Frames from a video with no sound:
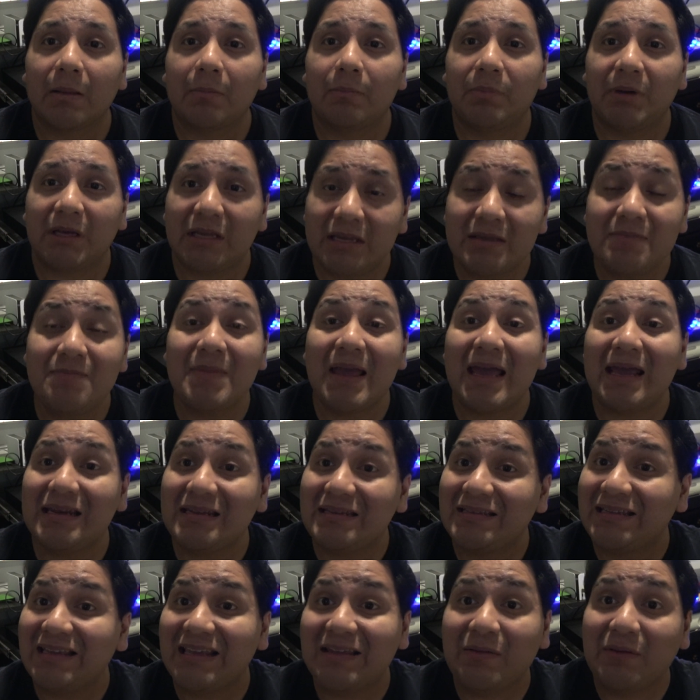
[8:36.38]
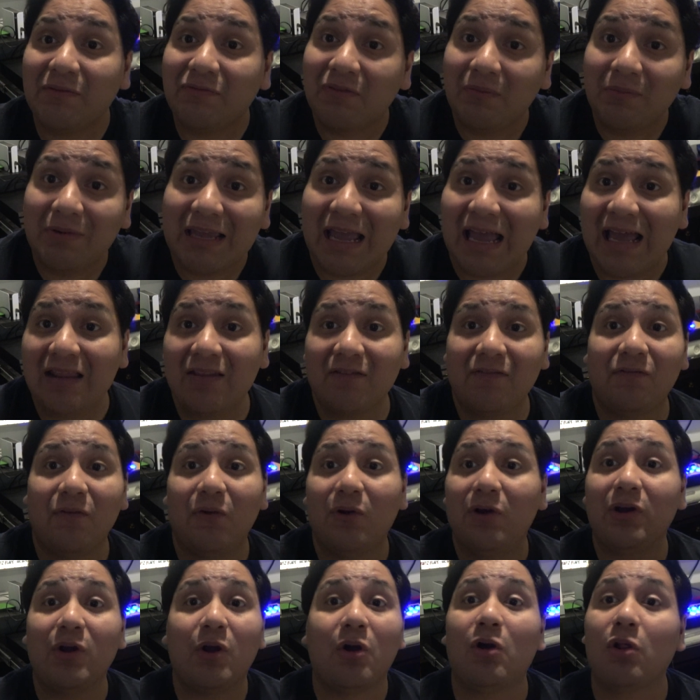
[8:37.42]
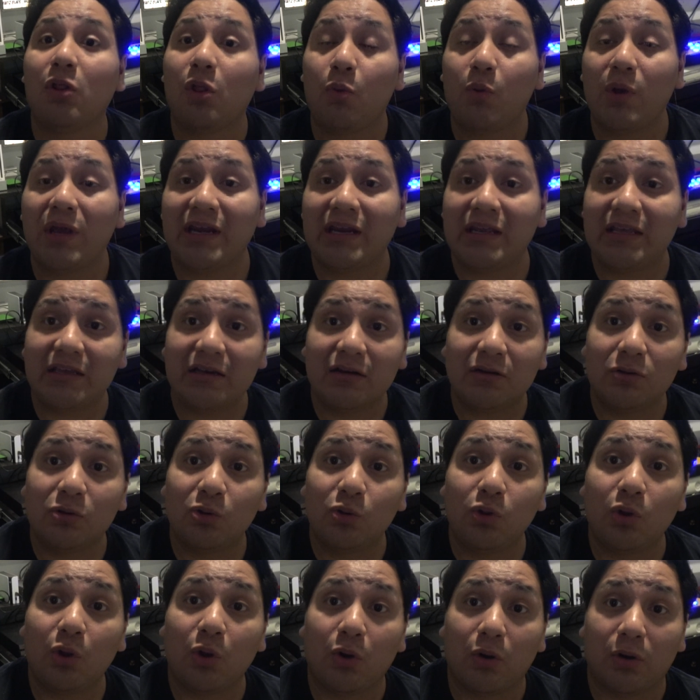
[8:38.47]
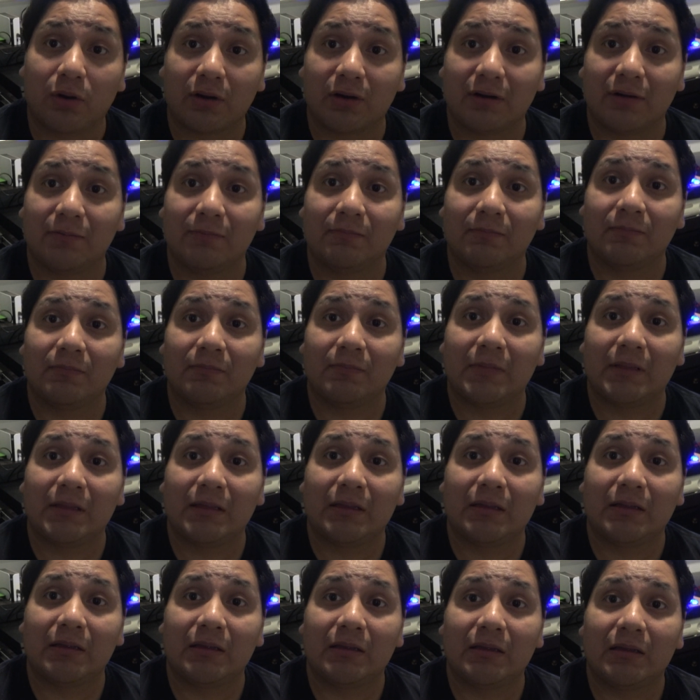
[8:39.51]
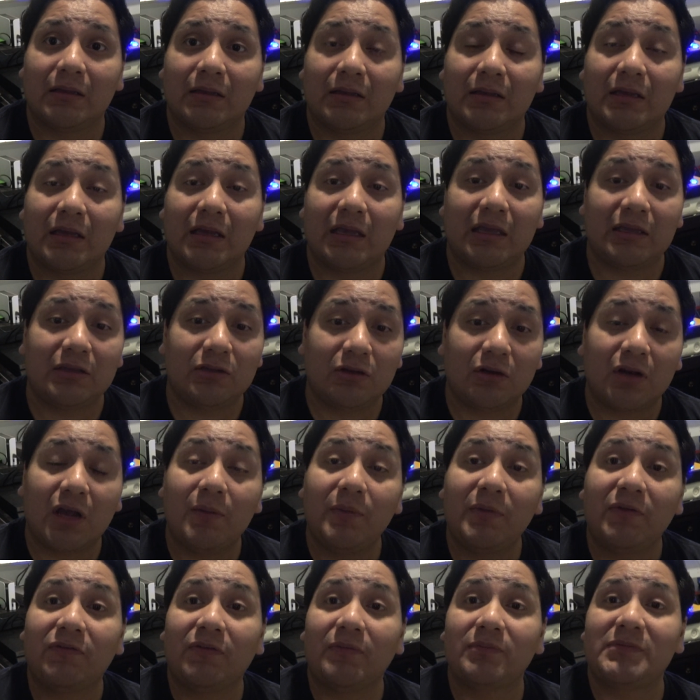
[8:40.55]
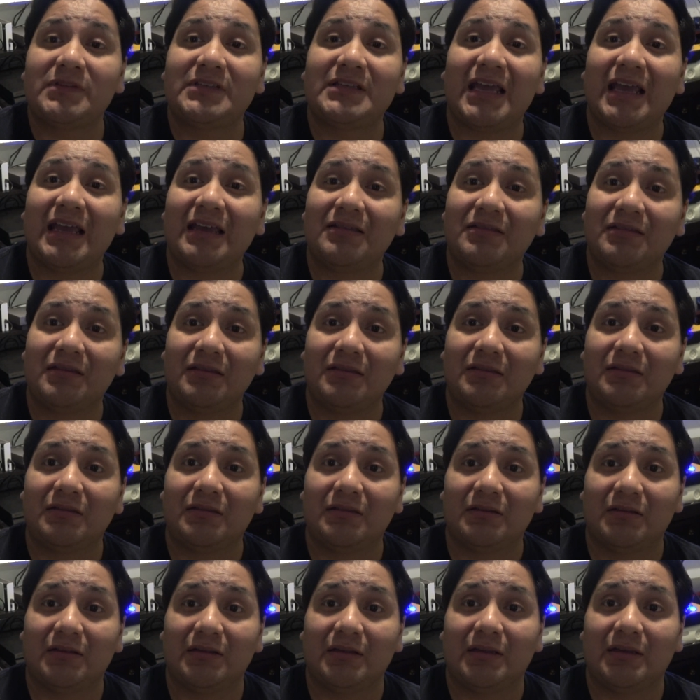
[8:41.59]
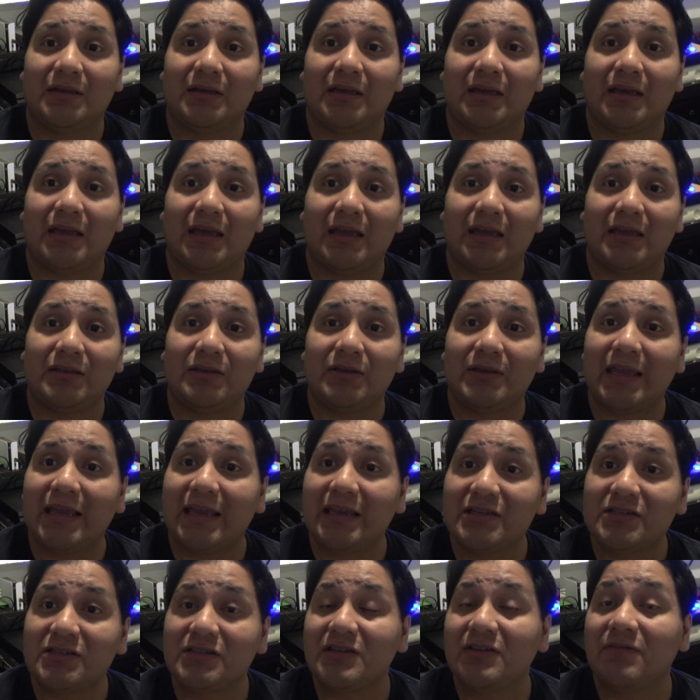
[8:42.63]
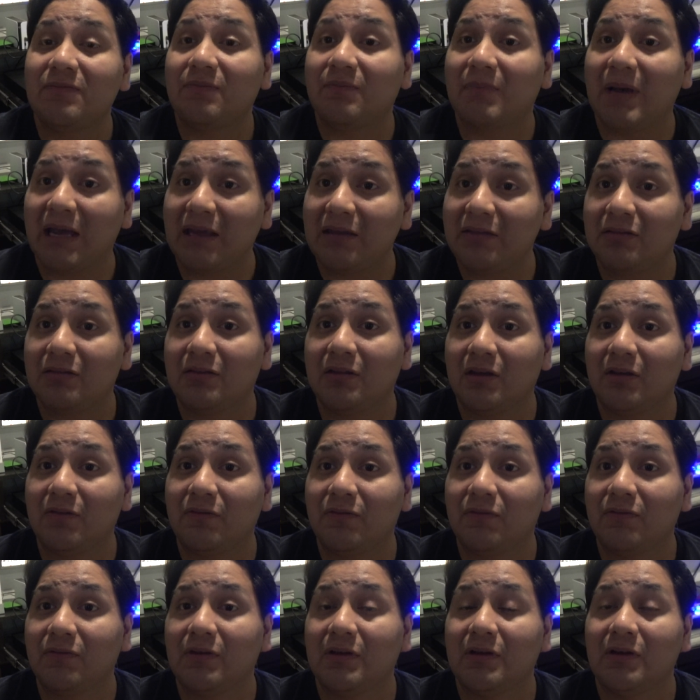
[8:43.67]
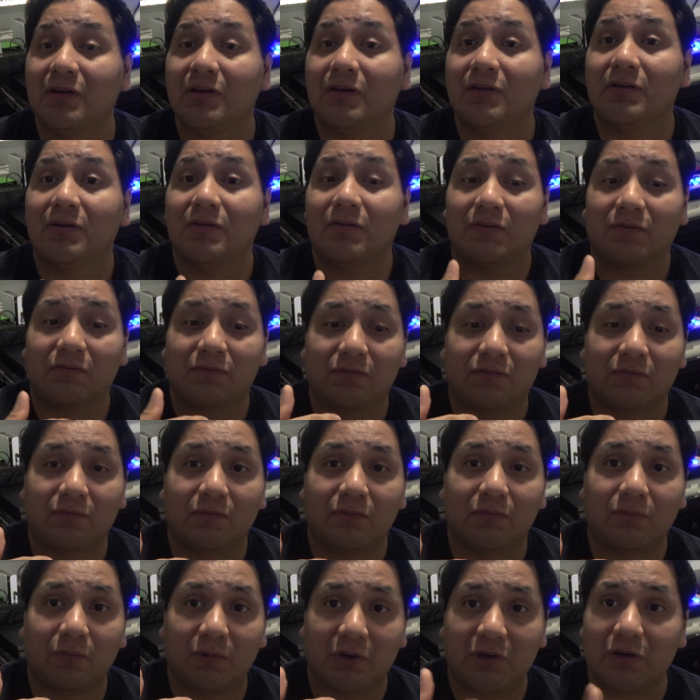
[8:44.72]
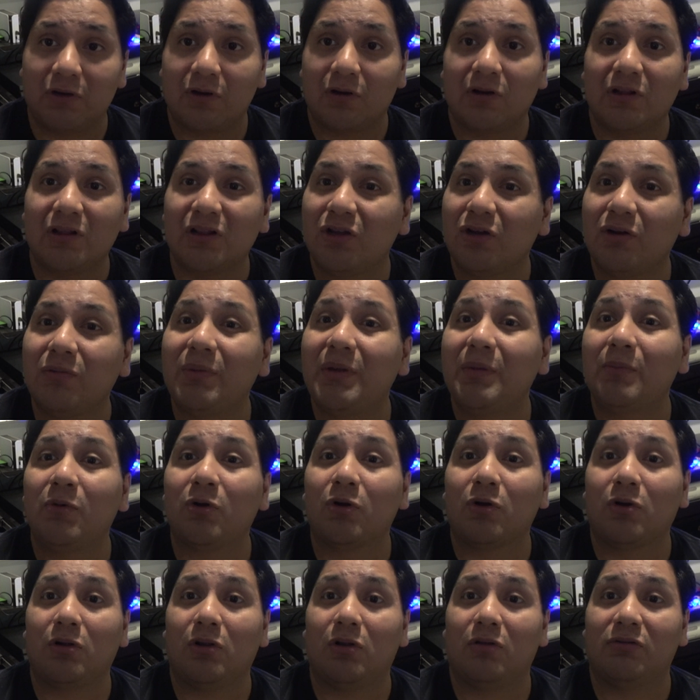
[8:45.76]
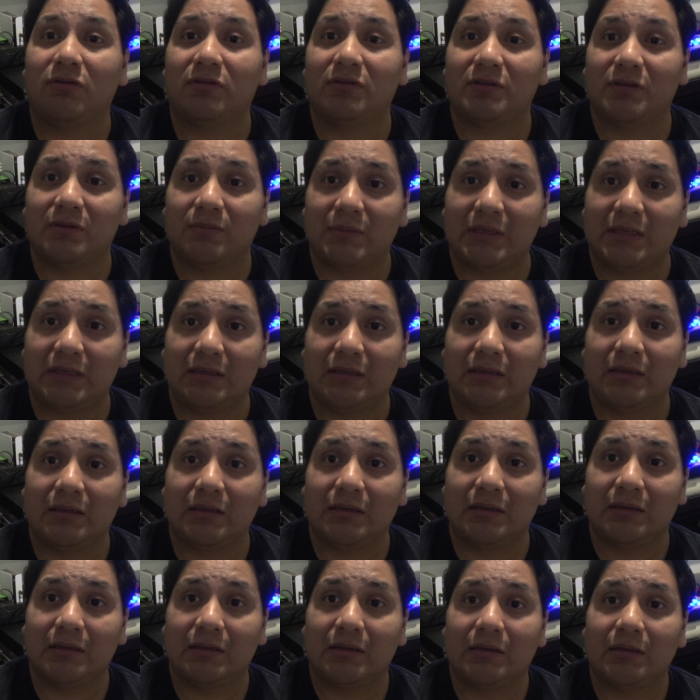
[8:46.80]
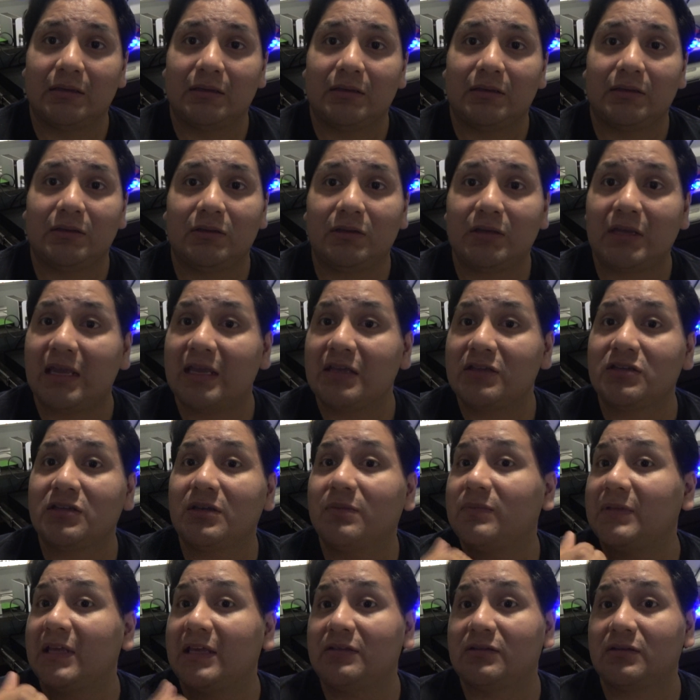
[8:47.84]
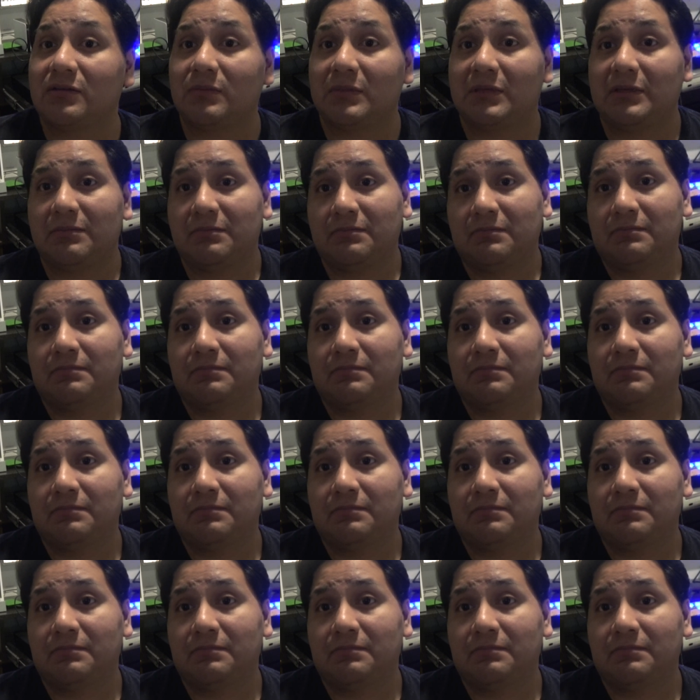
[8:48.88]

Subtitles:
But he managed to get me from California all the way to here to New York. And you're coming from Texas, and you can't ship my stuff where you're a little bit more closer to me. You can't ship that to me.